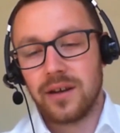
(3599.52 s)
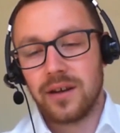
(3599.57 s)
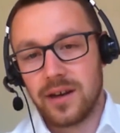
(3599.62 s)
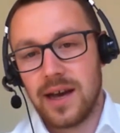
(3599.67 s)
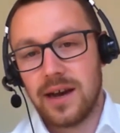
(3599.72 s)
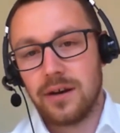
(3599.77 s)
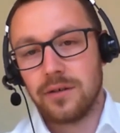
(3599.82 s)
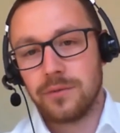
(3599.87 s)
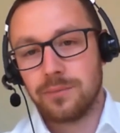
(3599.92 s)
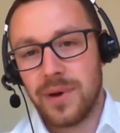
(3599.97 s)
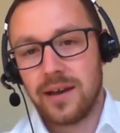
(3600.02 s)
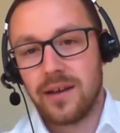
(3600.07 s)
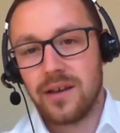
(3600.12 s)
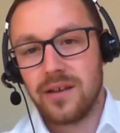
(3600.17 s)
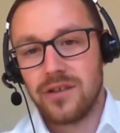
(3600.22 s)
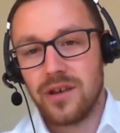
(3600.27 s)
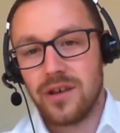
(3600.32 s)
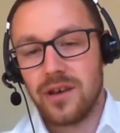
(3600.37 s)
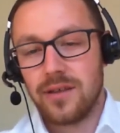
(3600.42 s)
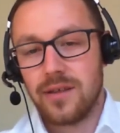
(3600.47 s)
cloud
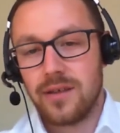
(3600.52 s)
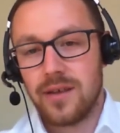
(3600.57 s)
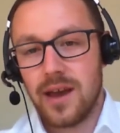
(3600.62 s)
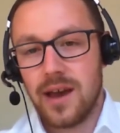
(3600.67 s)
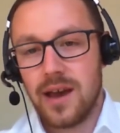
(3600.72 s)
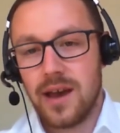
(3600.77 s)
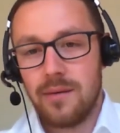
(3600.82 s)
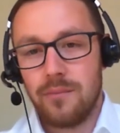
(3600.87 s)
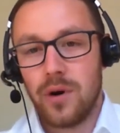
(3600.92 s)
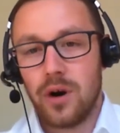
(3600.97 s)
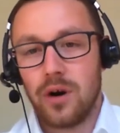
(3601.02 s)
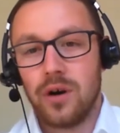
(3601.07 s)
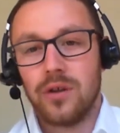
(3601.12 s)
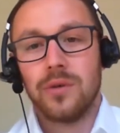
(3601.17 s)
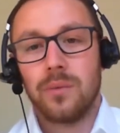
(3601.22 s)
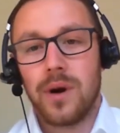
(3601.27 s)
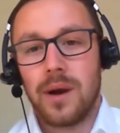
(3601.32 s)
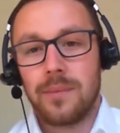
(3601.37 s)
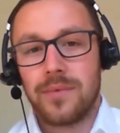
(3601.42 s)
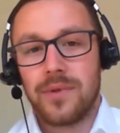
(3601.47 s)
packages
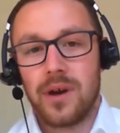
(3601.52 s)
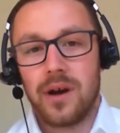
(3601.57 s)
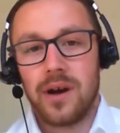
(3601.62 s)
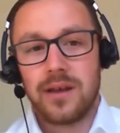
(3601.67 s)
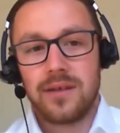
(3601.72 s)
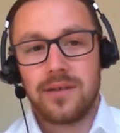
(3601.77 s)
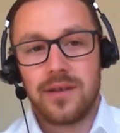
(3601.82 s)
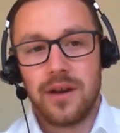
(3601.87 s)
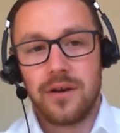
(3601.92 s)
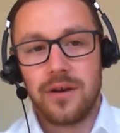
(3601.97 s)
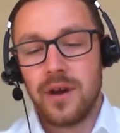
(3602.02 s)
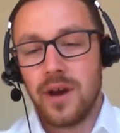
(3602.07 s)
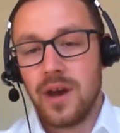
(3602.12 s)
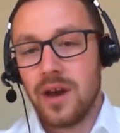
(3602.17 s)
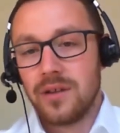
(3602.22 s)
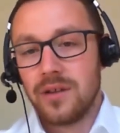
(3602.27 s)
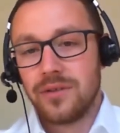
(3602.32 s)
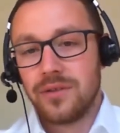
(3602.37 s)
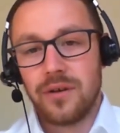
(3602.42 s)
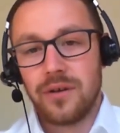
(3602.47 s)
on the website. So
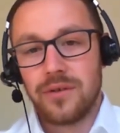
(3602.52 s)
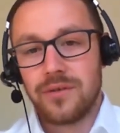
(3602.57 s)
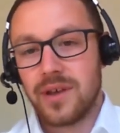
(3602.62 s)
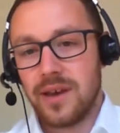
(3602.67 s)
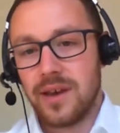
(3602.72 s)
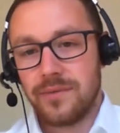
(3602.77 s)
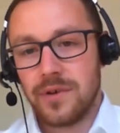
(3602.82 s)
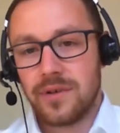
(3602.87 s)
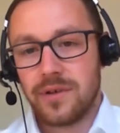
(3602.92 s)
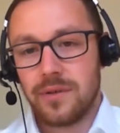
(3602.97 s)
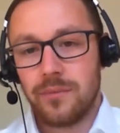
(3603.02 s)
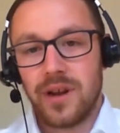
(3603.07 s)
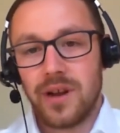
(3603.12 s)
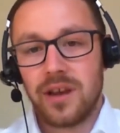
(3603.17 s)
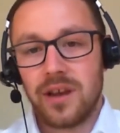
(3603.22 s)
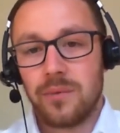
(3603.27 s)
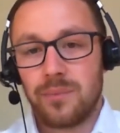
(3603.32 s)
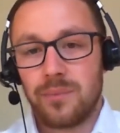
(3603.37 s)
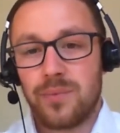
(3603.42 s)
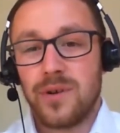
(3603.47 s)
those give you some
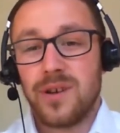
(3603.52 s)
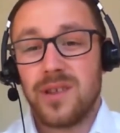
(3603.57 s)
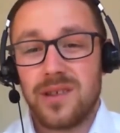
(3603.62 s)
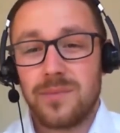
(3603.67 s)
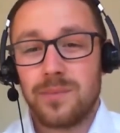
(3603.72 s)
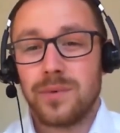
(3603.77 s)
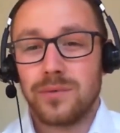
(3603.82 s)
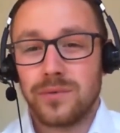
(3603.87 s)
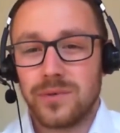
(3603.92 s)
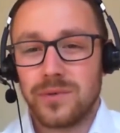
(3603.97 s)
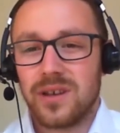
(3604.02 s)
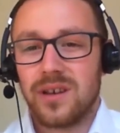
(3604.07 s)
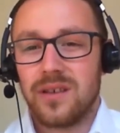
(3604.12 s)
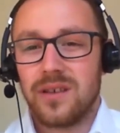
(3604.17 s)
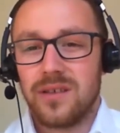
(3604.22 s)
really good principles to